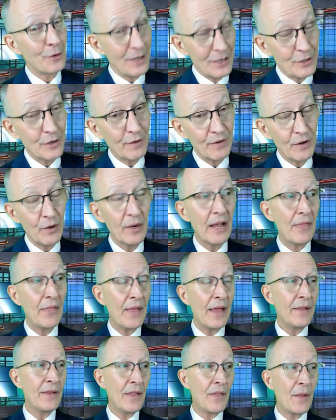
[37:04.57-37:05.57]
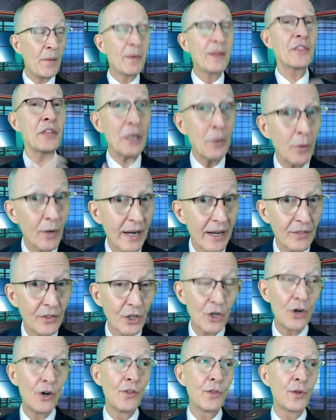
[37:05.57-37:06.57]
interview. And then and then we think we're getting the
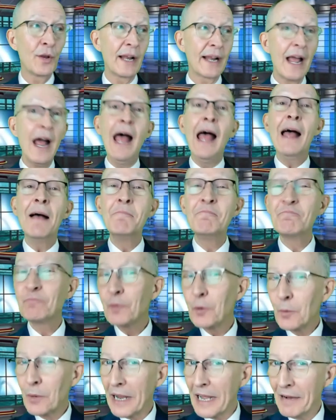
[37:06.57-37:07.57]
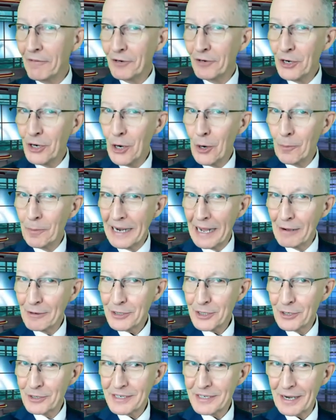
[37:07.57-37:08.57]
call, and they're like, we're having an open house
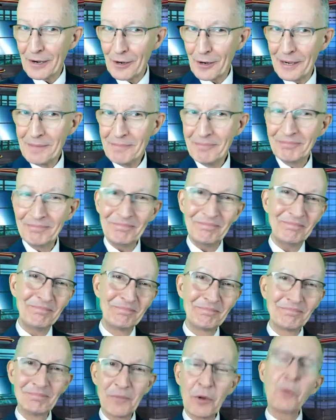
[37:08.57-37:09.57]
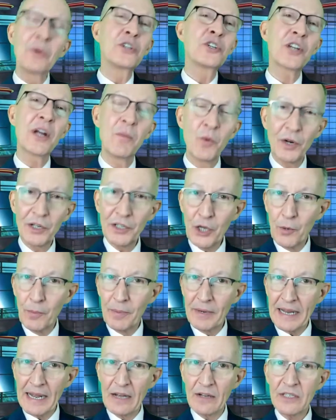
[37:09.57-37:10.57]
on Saturday. Why don't you come work the
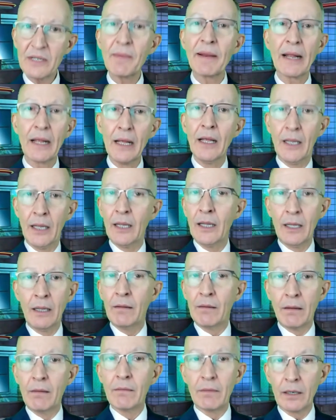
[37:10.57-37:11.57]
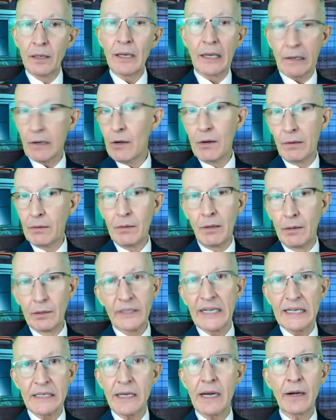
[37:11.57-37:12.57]
open house? I'm like, like all
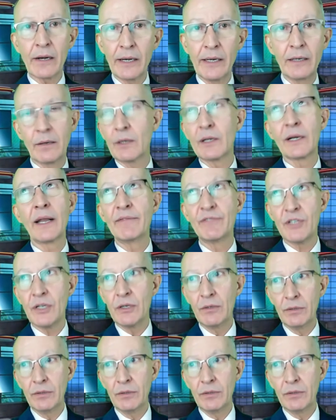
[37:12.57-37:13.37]
day Saturday? I'd love to.